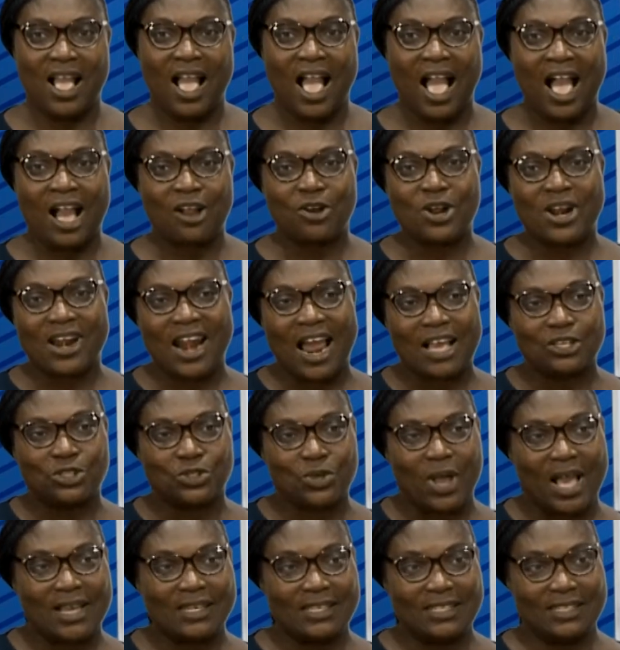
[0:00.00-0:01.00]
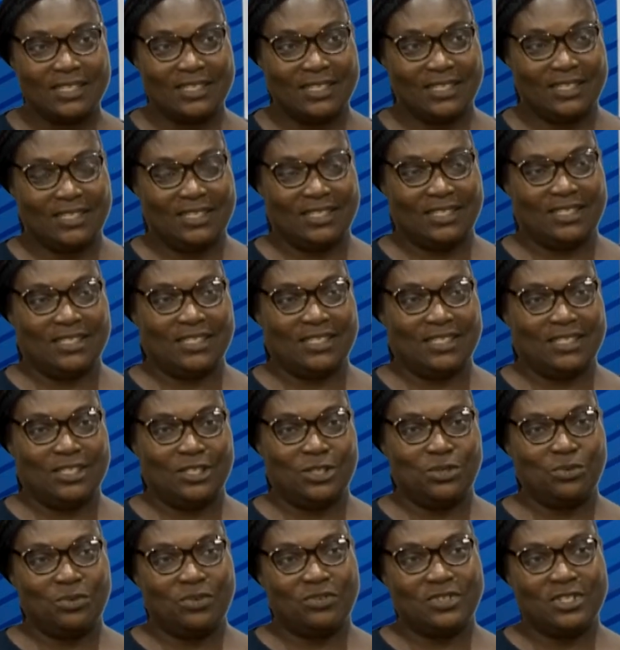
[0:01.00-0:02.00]
And gradually,
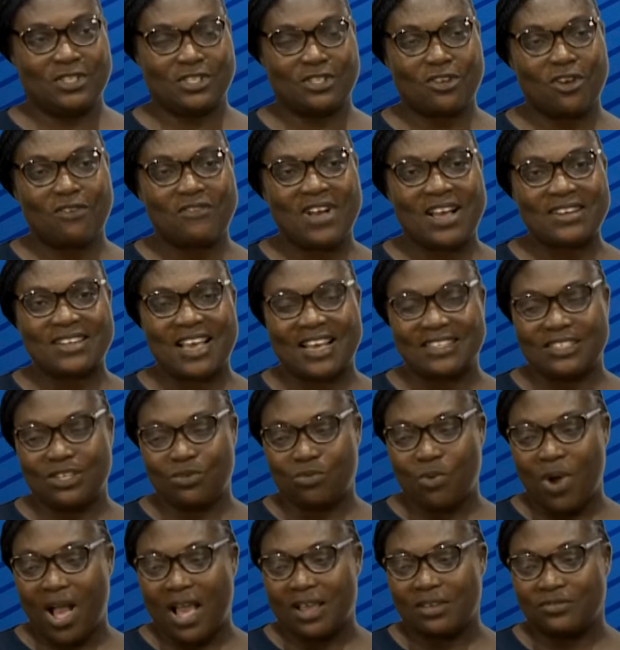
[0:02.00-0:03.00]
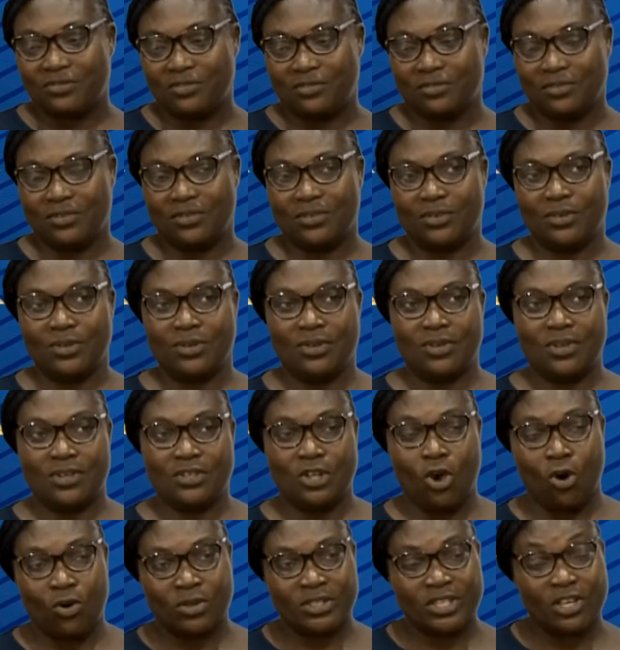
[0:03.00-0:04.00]
you will discover that the wife
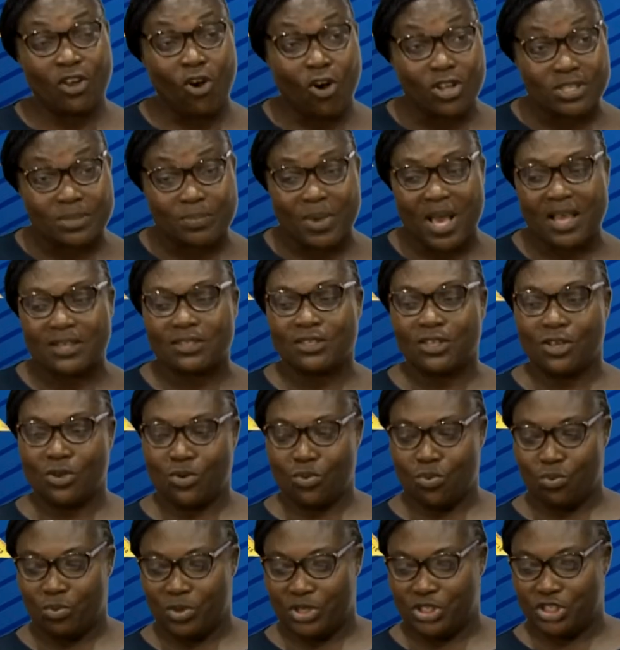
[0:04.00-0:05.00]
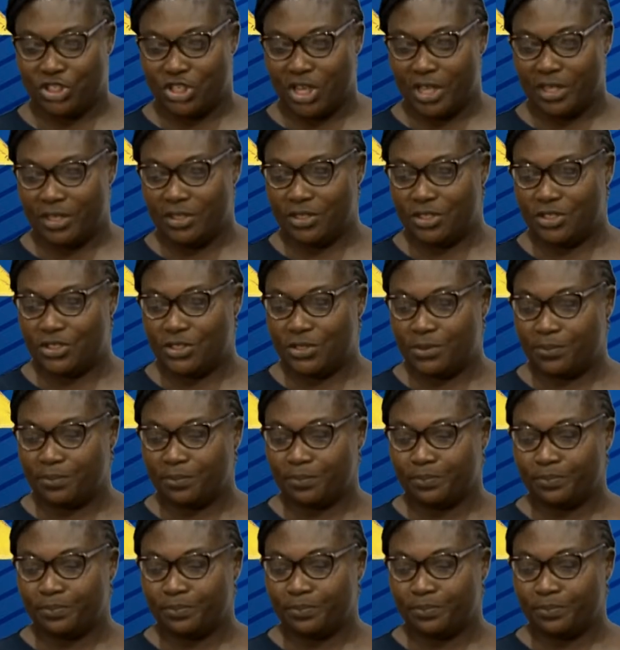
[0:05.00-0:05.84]
or the husband will change.